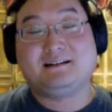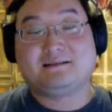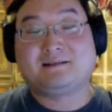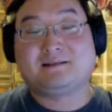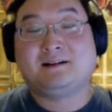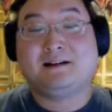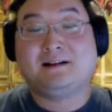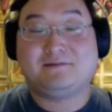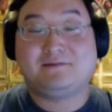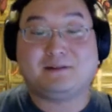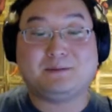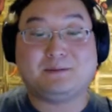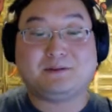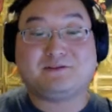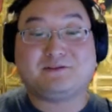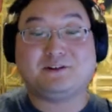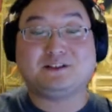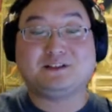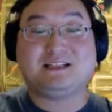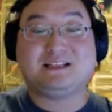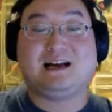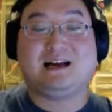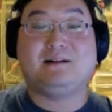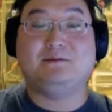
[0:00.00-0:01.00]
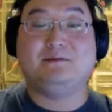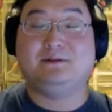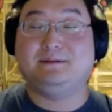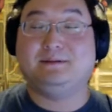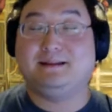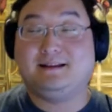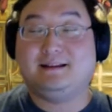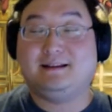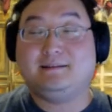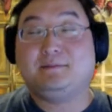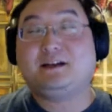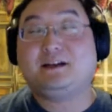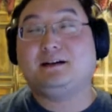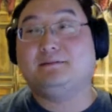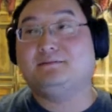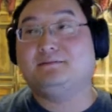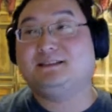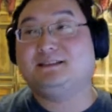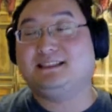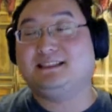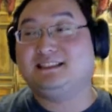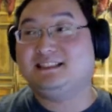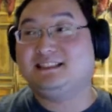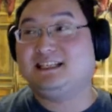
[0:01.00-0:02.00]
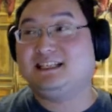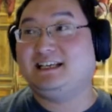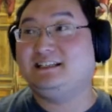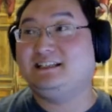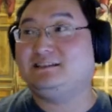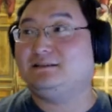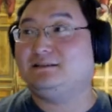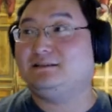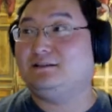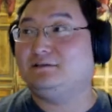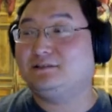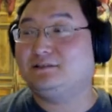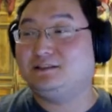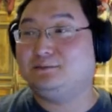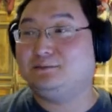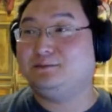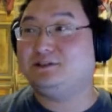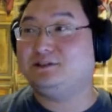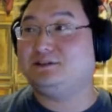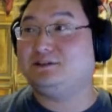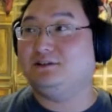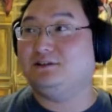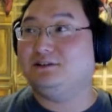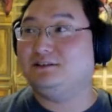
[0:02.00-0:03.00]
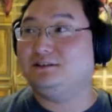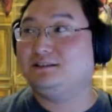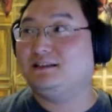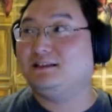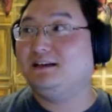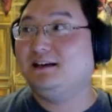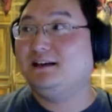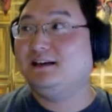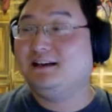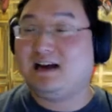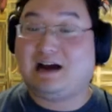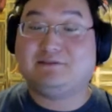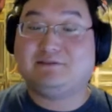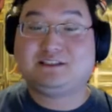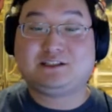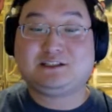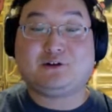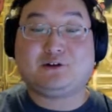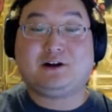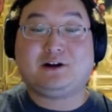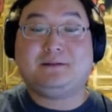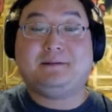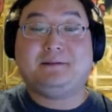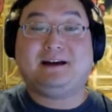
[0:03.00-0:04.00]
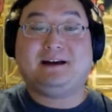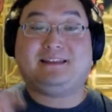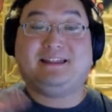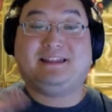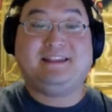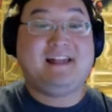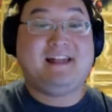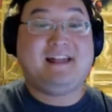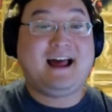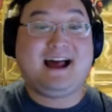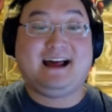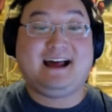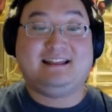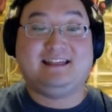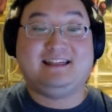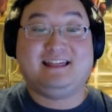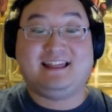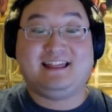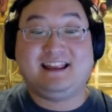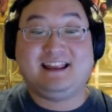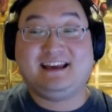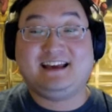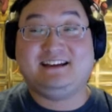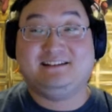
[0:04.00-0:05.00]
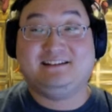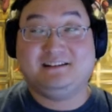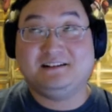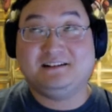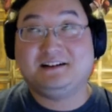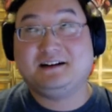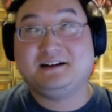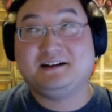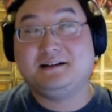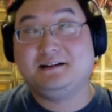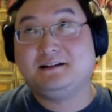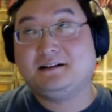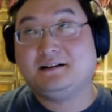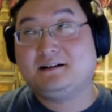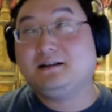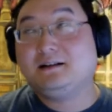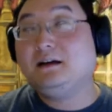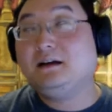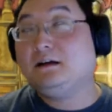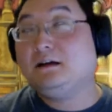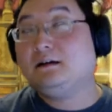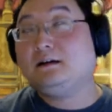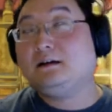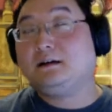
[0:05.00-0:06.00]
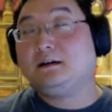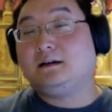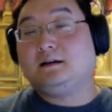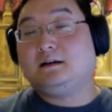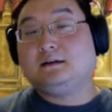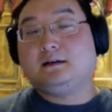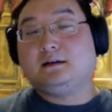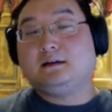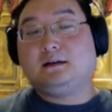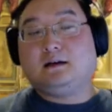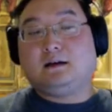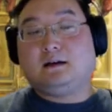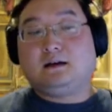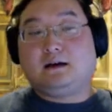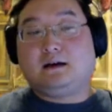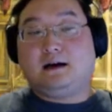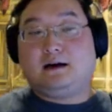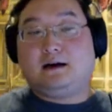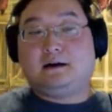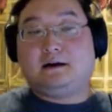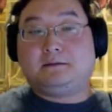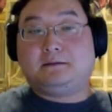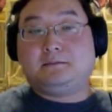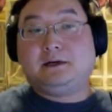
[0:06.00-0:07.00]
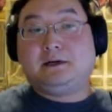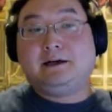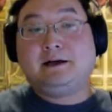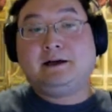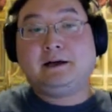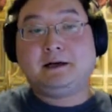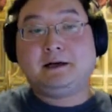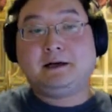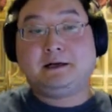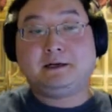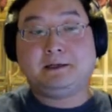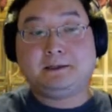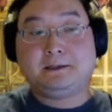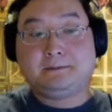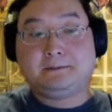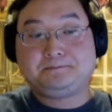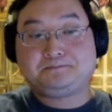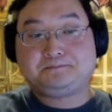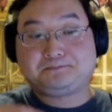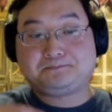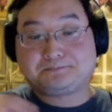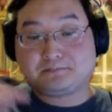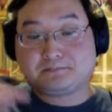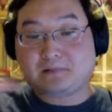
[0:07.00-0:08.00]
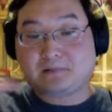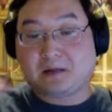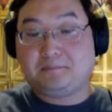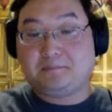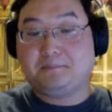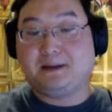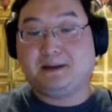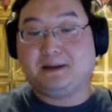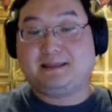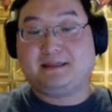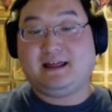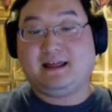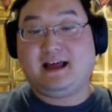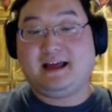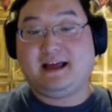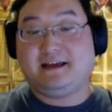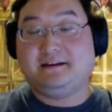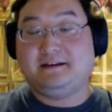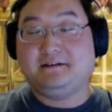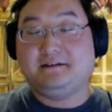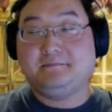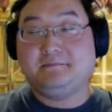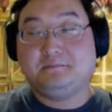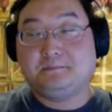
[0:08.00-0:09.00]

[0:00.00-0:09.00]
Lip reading: from the first album and then become sensational superstars. I have a story about that later. But then